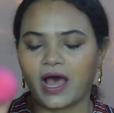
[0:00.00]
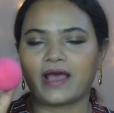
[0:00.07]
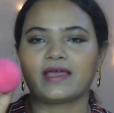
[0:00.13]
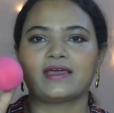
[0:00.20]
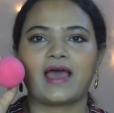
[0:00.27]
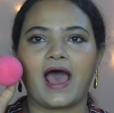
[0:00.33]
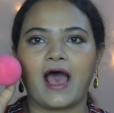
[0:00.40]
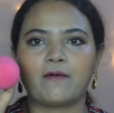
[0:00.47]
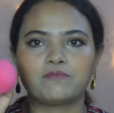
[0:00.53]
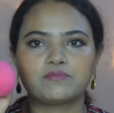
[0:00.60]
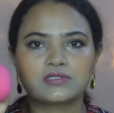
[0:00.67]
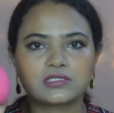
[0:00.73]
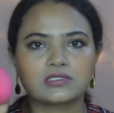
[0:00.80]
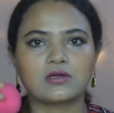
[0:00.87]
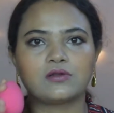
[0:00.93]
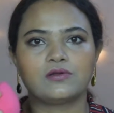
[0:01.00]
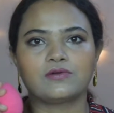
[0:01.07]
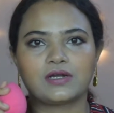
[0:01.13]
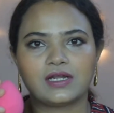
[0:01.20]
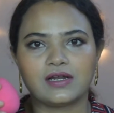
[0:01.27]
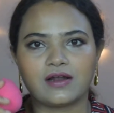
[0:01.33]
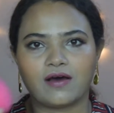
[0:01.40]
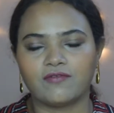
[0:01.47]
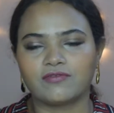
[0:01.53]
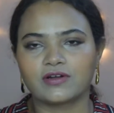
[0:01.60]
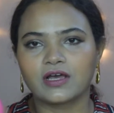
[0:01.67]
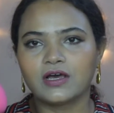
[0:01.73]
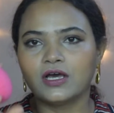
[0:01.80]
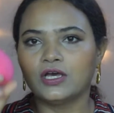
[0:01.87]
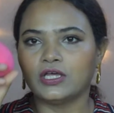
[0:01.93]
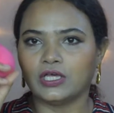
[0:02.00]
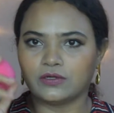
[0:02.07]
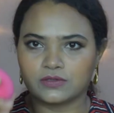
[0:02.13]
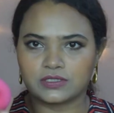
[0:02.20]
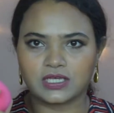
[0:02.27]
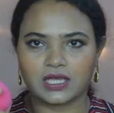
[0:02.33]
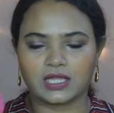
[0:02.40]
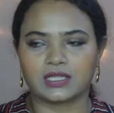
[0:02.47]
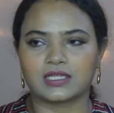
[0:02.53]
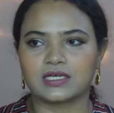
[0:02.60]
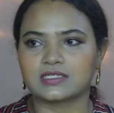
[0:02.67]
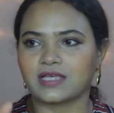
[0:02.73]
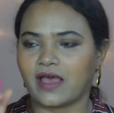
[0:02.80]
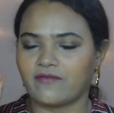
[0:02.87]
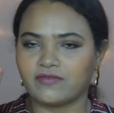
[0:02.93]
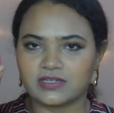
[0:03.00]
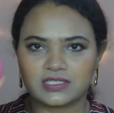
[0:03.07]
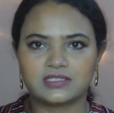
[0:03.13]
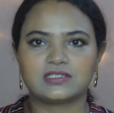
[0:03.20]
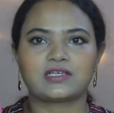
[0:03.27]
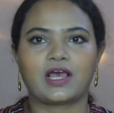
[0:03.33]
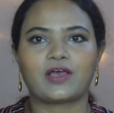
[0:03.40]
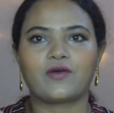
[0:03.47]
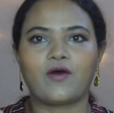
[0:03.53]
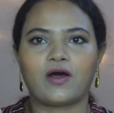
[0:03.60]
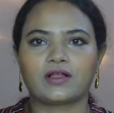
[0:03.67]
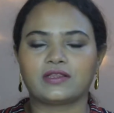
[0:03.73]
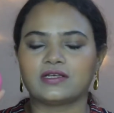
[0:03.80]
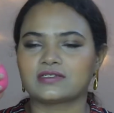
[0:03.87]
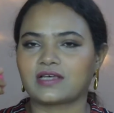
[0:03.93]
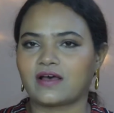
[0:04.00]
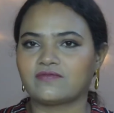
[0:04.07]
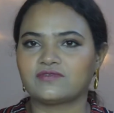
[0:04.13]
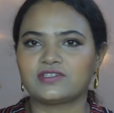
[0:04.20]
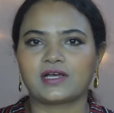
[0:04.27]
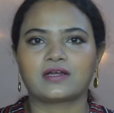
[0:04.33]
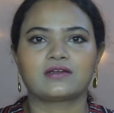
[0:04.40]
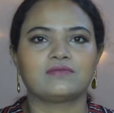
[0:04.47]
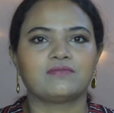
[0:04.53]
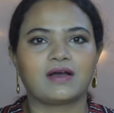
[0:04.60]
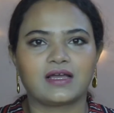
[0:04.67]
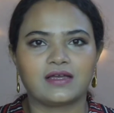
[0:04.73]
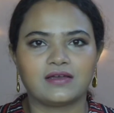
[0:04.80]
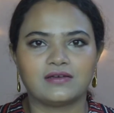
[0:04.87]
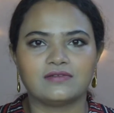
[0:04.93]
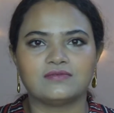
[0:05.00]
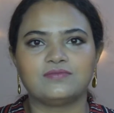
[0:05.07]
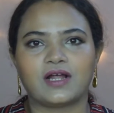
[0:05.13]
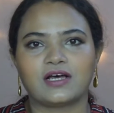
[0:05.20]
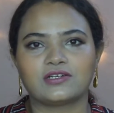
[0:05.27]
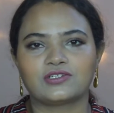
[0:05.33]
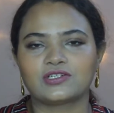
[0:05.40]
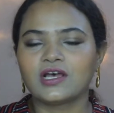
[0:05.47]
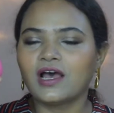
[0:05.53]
I absolutely loved using this. Ever since I got this, I've checked my brush